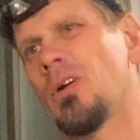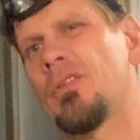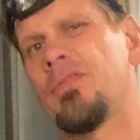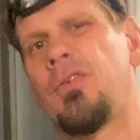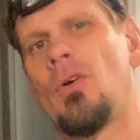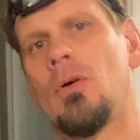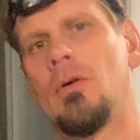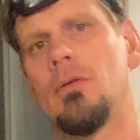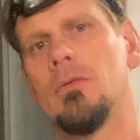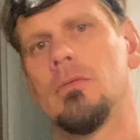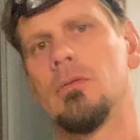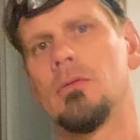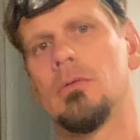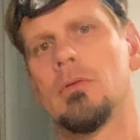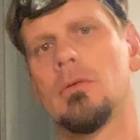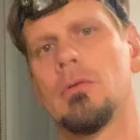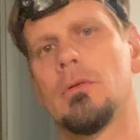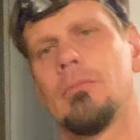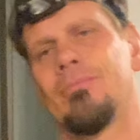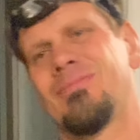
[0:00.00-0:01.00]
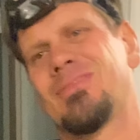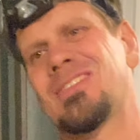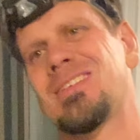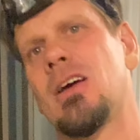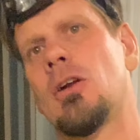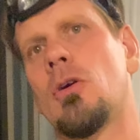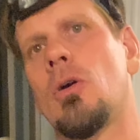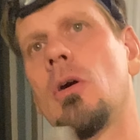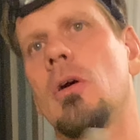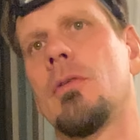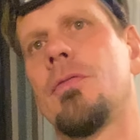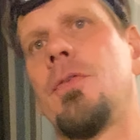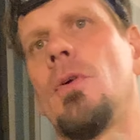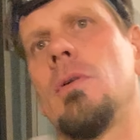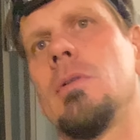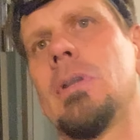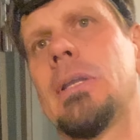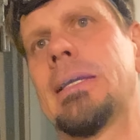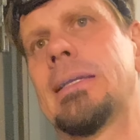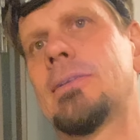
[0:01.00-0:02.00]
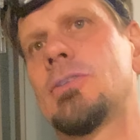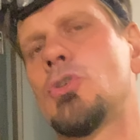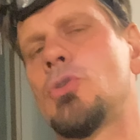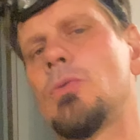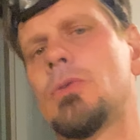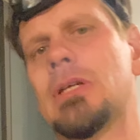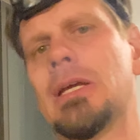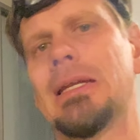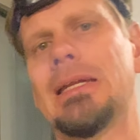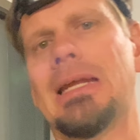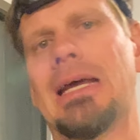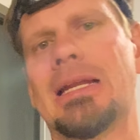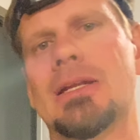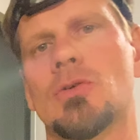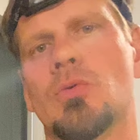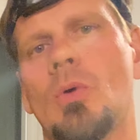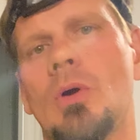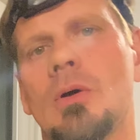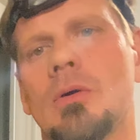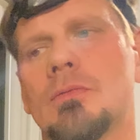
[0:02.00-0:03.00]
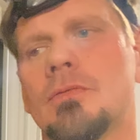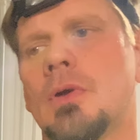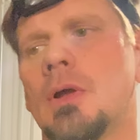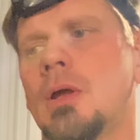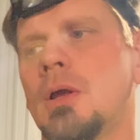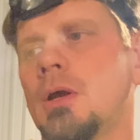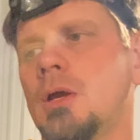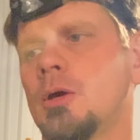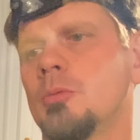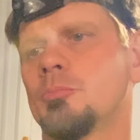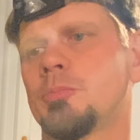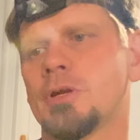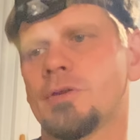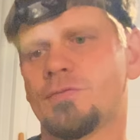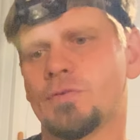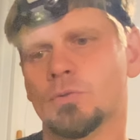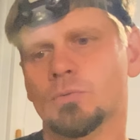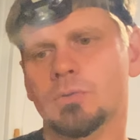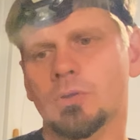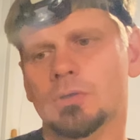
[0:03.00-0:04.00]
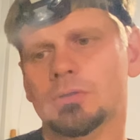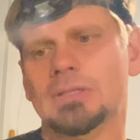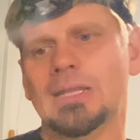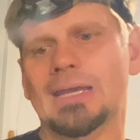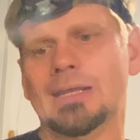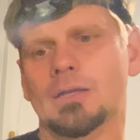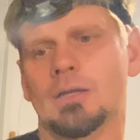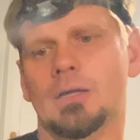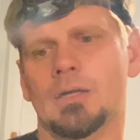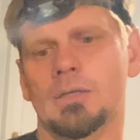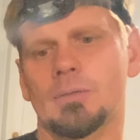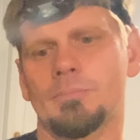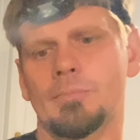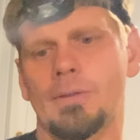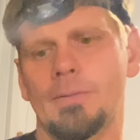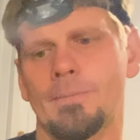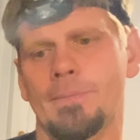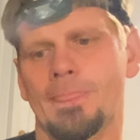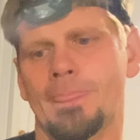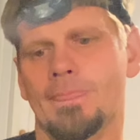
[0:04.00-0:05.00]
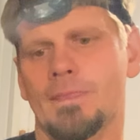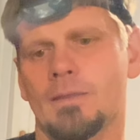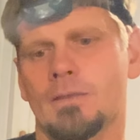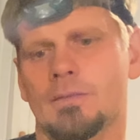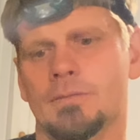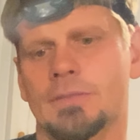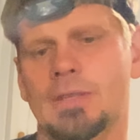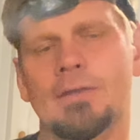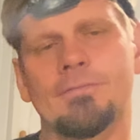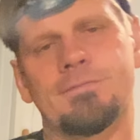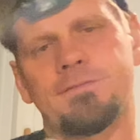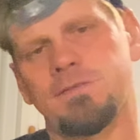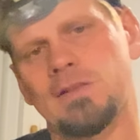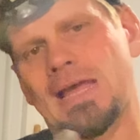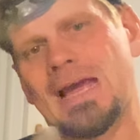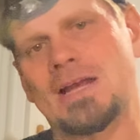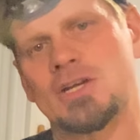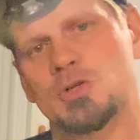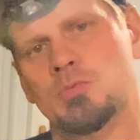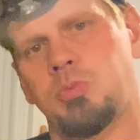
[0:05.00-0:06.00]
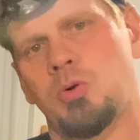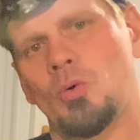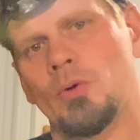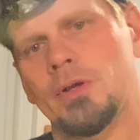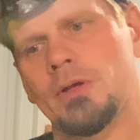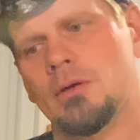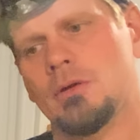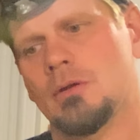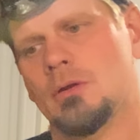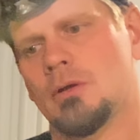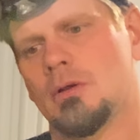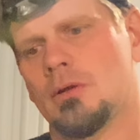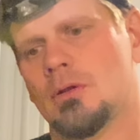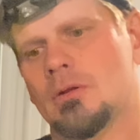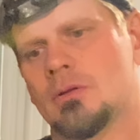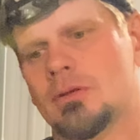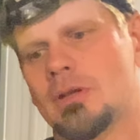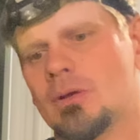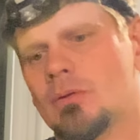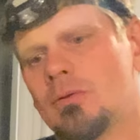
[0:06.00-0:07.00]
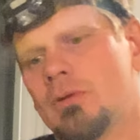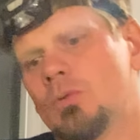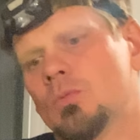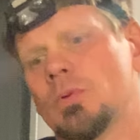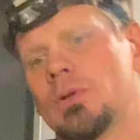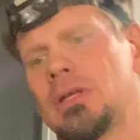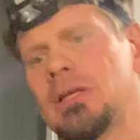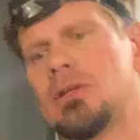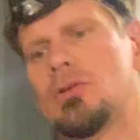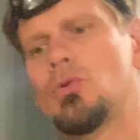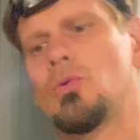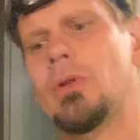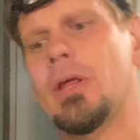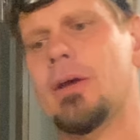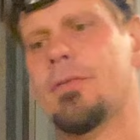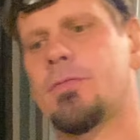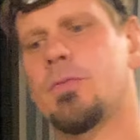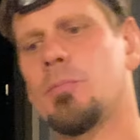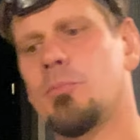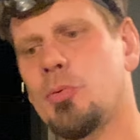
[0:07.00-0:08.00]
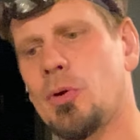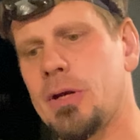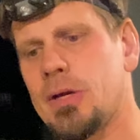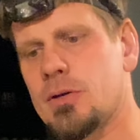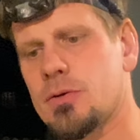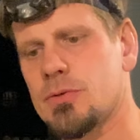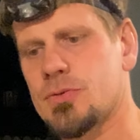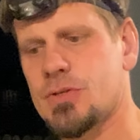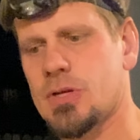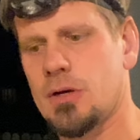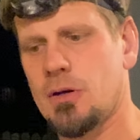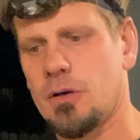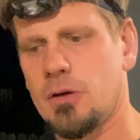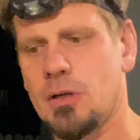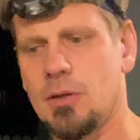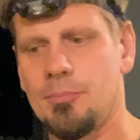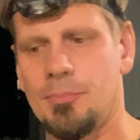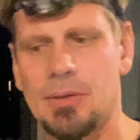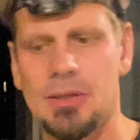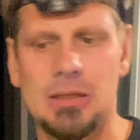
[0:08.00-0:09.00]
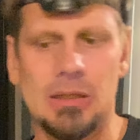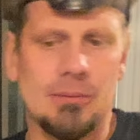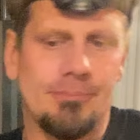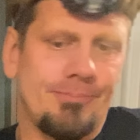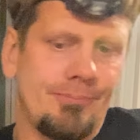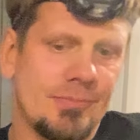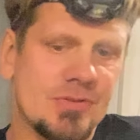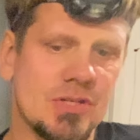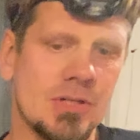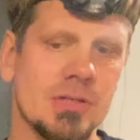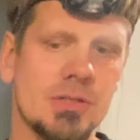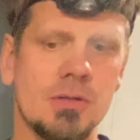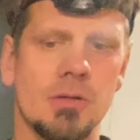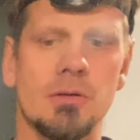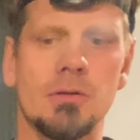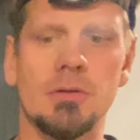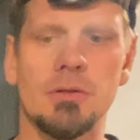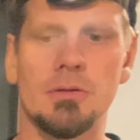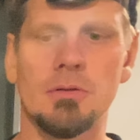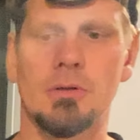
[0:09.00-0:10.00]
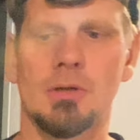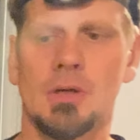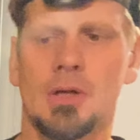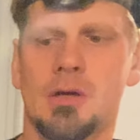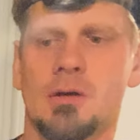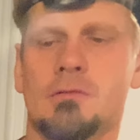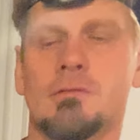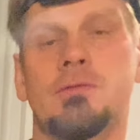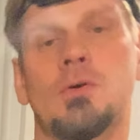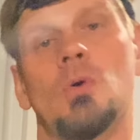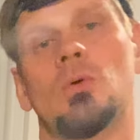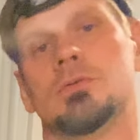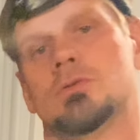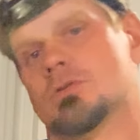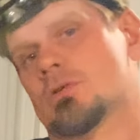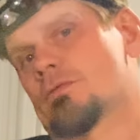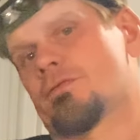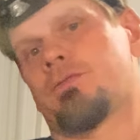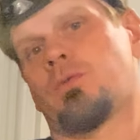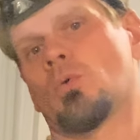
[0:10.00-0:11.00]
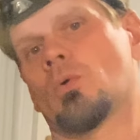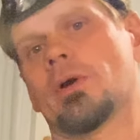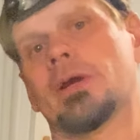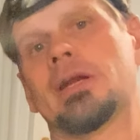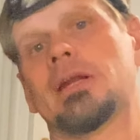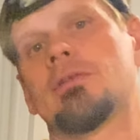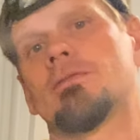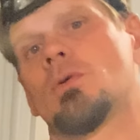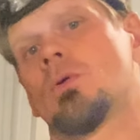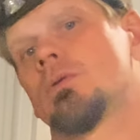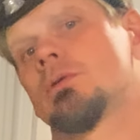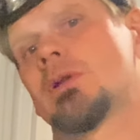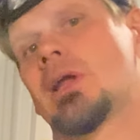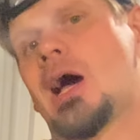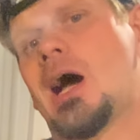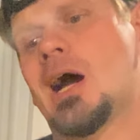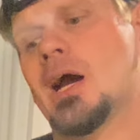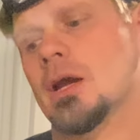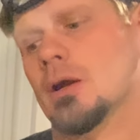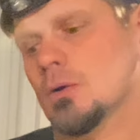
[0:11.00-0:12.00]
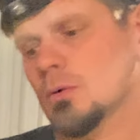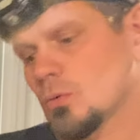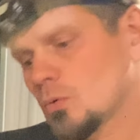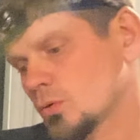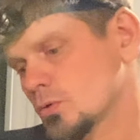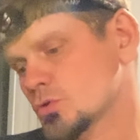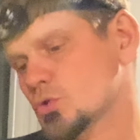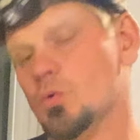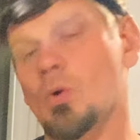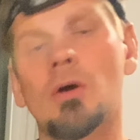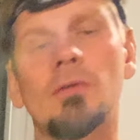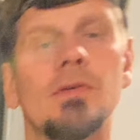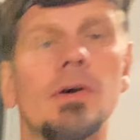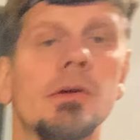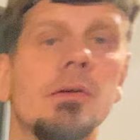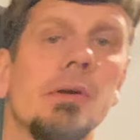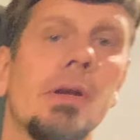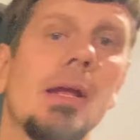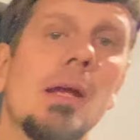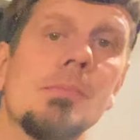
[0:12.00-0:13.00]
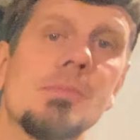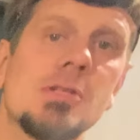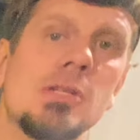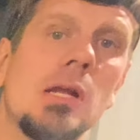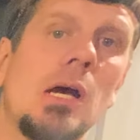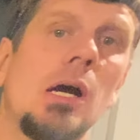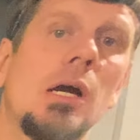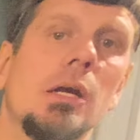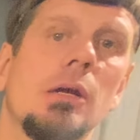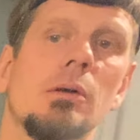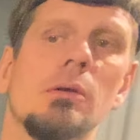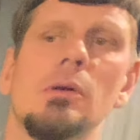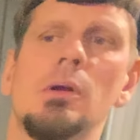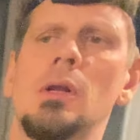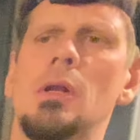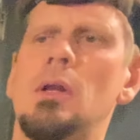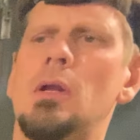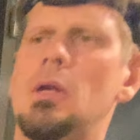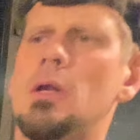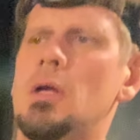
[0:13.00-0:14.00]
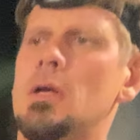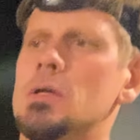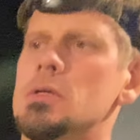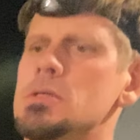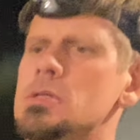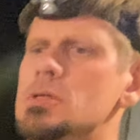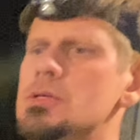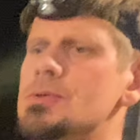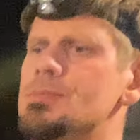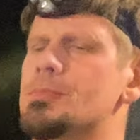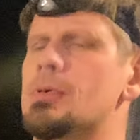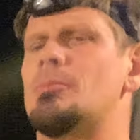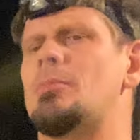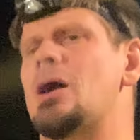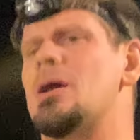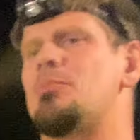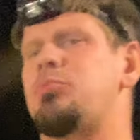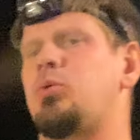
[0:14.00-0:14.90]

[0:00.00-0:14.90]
fault. It's not arc fault like 210.12, but if you look that up, that flash point, they only really do that for breakers that are gonna be 600 volts or 480 volt and higher, or 1200 amps and higher. But my